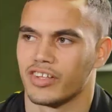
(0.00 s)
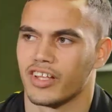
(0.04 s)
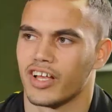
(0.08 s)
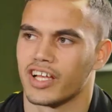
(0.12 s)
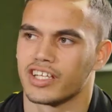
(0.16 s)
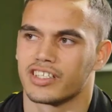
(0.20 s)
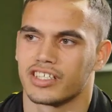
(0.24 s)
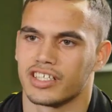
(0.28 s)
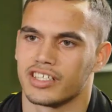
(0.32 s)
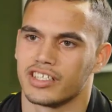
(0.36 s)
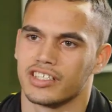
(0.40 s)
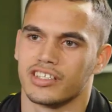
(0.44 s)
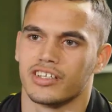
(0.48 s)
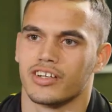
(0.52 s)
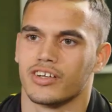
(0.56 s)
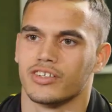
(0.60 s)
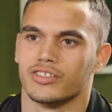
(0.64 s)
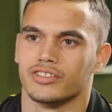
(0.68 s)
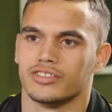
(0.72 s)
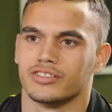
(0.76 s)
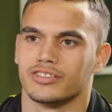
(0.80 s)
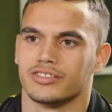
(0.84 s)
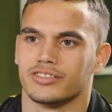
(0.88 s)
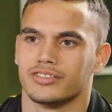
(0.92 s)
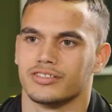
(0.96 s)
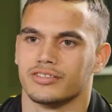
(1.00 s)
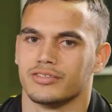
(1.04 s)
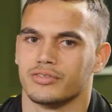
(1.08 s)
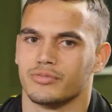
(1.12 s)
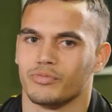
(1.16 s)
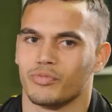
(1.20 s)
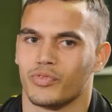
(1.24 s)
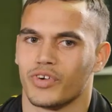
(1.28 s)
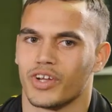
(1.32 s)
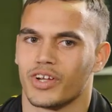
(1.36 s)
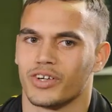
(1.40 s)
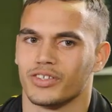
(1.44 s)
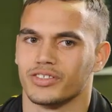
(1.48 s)
liked kicking goals
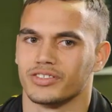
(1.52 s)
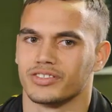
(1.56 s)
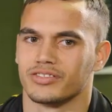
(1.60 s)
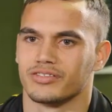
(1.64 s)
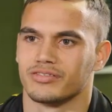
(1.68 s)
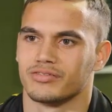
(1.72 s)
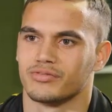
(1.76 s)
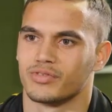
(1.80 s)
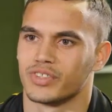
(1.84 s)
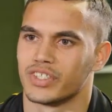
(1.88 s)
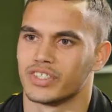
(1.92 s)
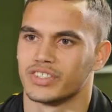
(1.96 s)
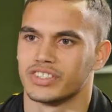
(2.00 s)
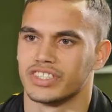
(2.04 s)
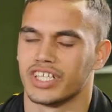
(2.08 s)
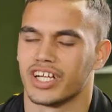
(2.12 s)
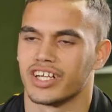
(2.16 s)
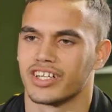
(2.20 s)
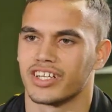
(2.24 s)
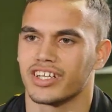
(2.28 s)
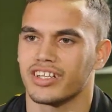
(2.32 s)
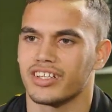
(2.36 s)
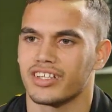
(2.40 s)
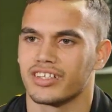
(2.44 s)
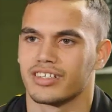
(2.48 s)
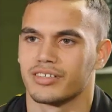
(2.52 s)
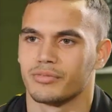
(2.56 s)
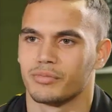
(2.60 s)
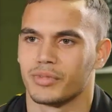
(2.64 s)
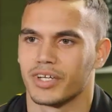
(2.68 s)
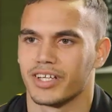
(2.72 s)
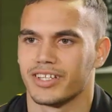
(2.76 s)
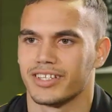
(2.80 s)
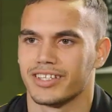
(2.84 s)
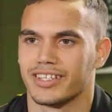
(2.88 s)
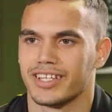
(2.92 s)
when I was younger, but